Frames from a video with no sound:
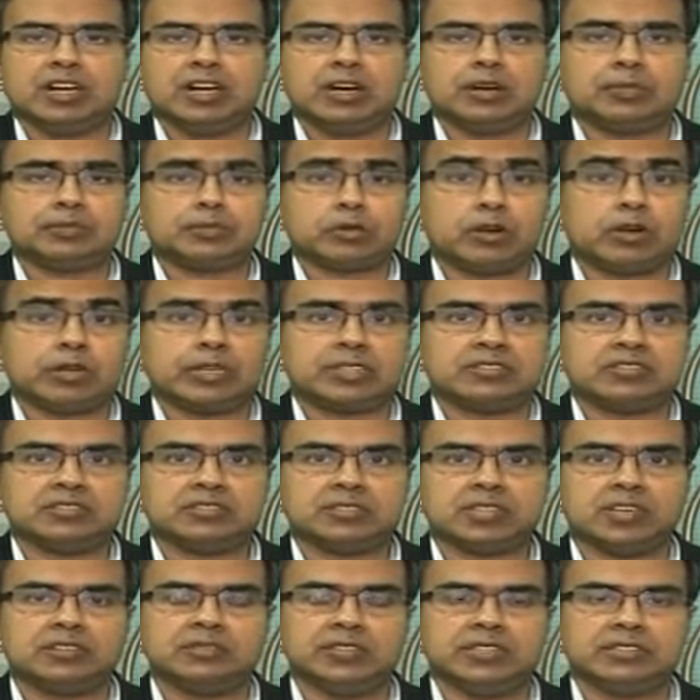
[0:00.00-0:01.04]
uh, products and
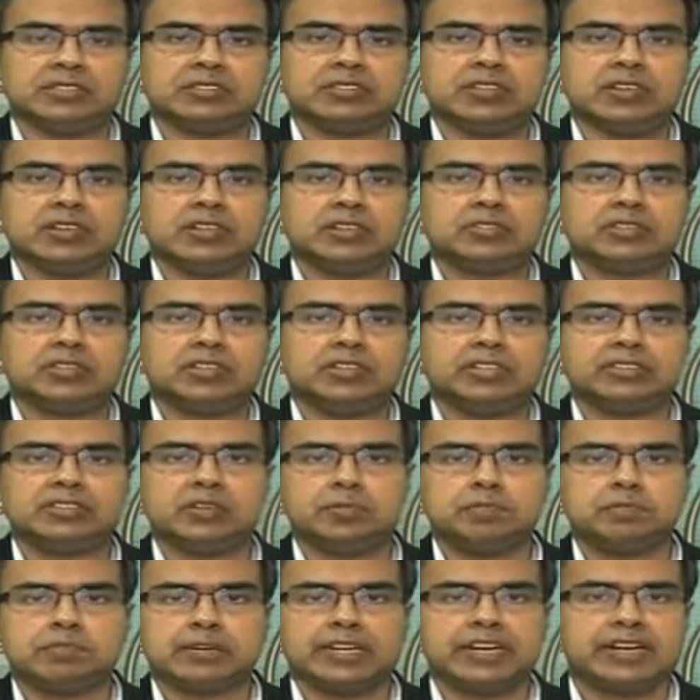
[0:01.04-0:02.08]
service. Mm. So it is
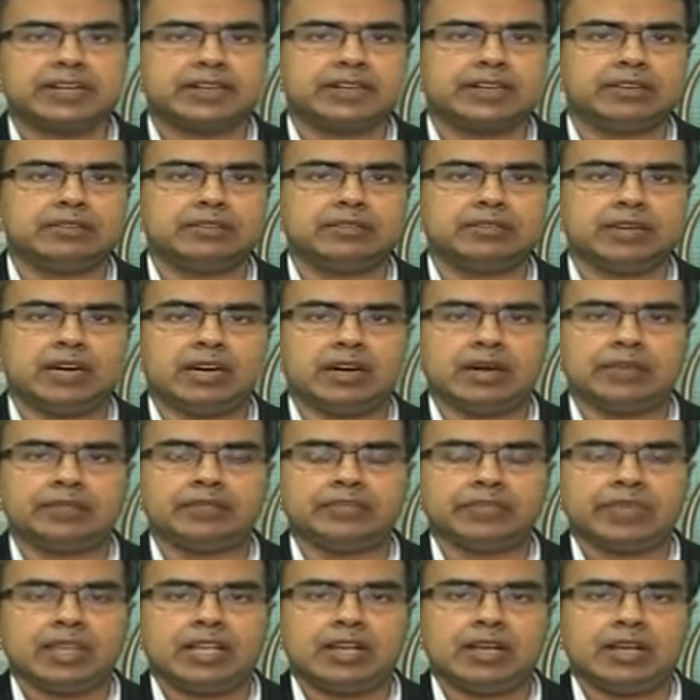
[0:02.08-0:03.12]
imperative uh,
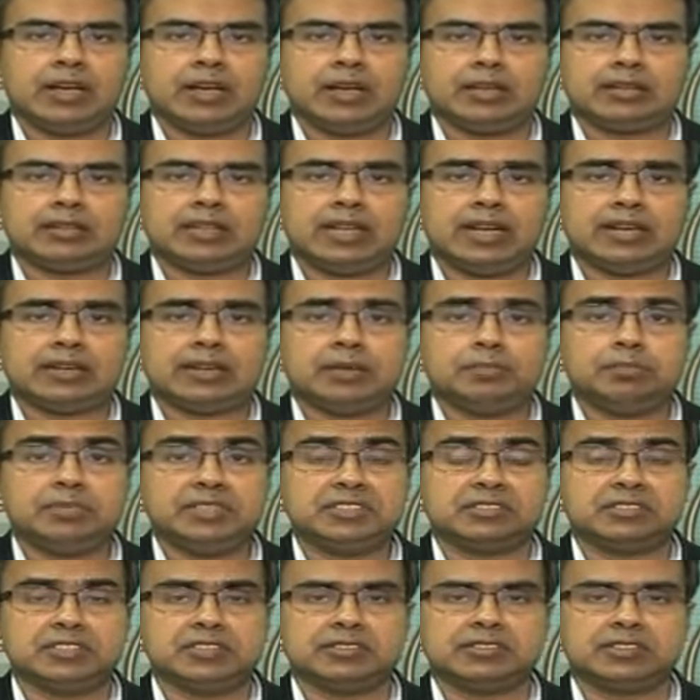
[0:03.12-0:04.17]
uh, that
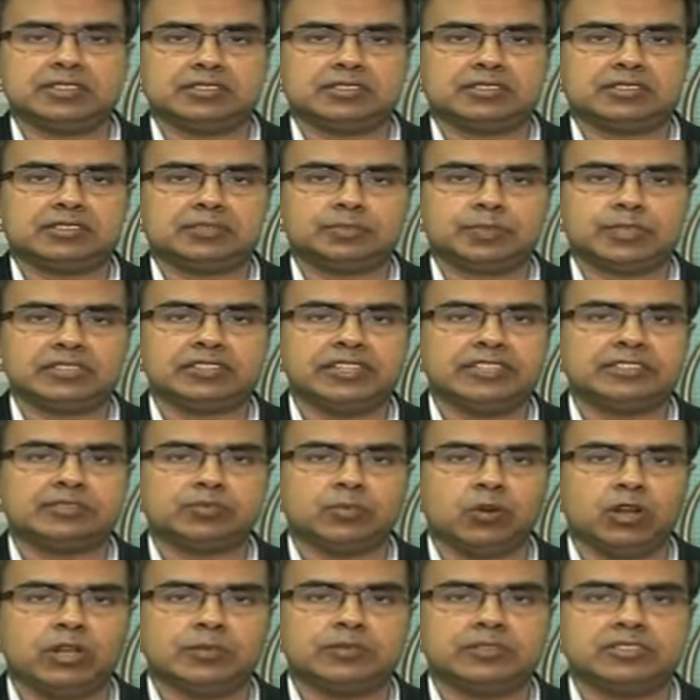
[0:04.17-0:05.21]
businesses, especially
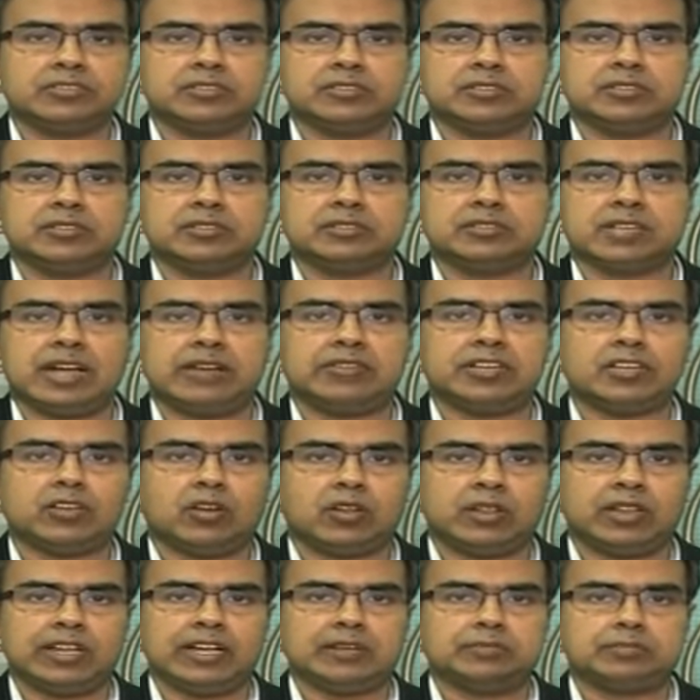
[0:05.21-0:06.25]
small businesses, have an
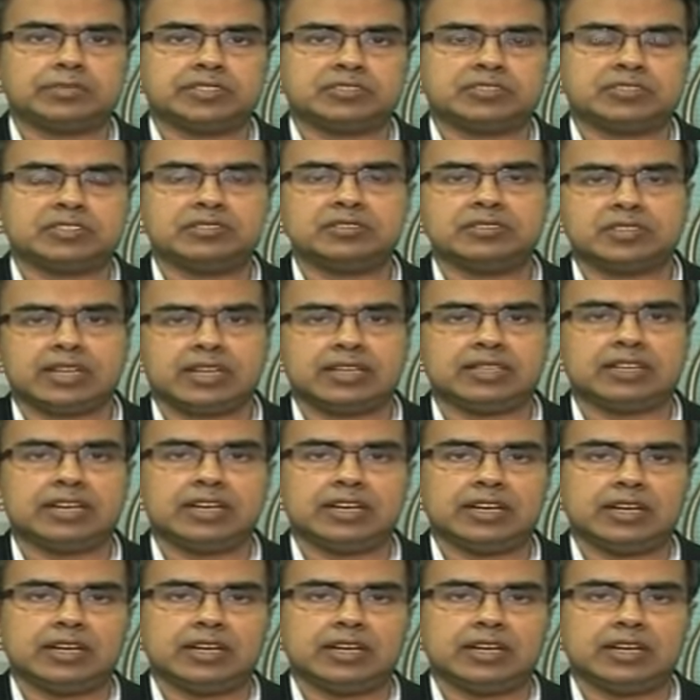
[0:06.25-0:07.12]
online presence and